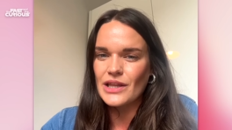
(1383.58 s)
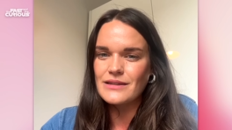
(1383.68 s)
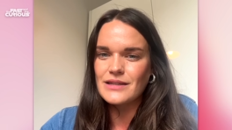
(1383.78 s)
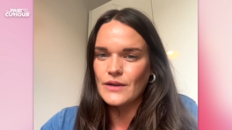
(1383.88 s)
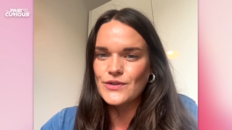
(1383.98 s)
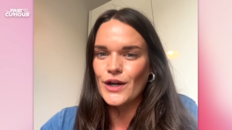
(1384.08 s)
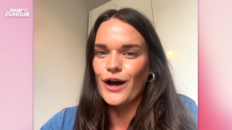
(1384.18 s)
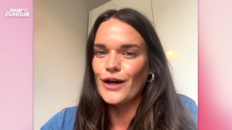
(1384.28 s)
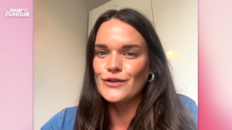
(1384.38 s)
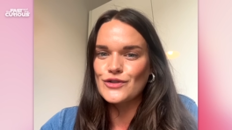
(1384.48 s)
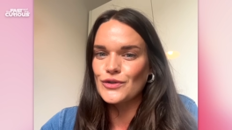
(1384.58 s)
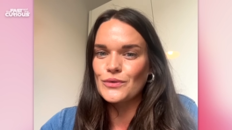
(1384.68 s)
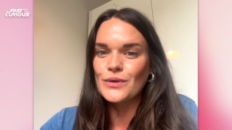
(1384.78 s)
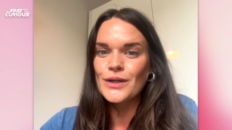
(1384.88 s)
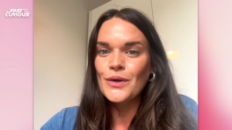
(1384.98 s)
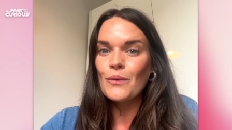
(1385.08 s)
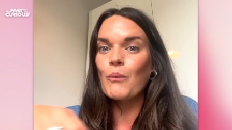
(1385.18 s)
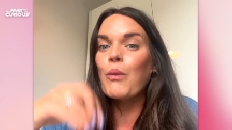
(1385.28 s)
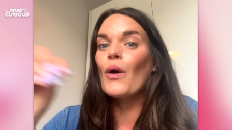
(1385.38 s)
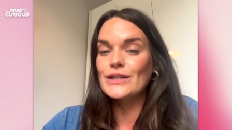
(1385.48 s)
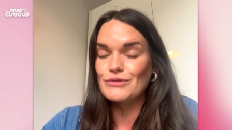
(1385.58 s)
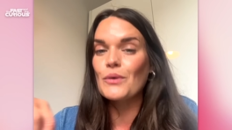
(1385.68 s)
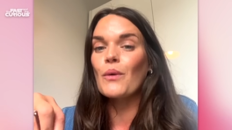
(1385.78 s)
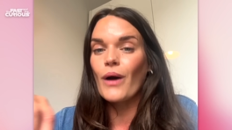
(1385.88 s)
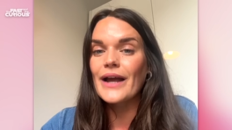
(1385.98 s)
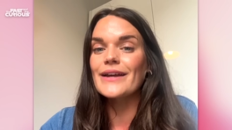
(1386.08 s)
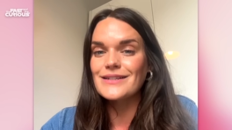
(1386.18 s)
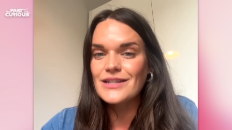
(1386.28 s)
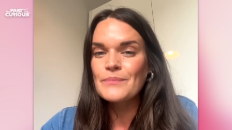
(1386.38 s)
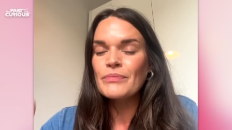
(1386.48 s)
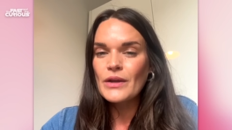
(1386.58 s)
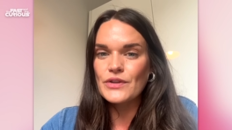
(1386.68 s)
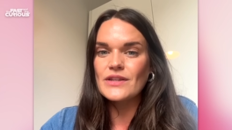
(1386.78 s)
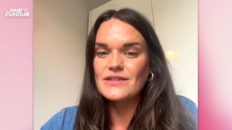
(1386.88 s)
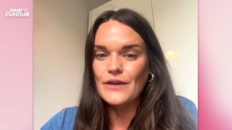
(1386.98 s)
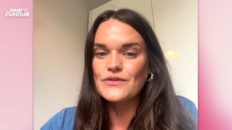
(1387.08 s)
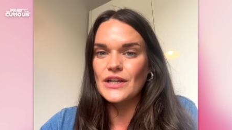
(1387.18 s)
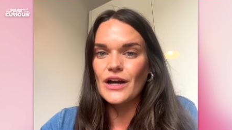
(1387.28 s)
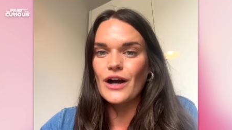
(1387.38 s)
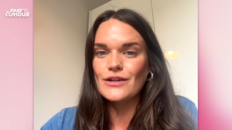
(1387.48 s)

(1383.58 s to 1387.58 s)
into that safety car and do what is required for the safety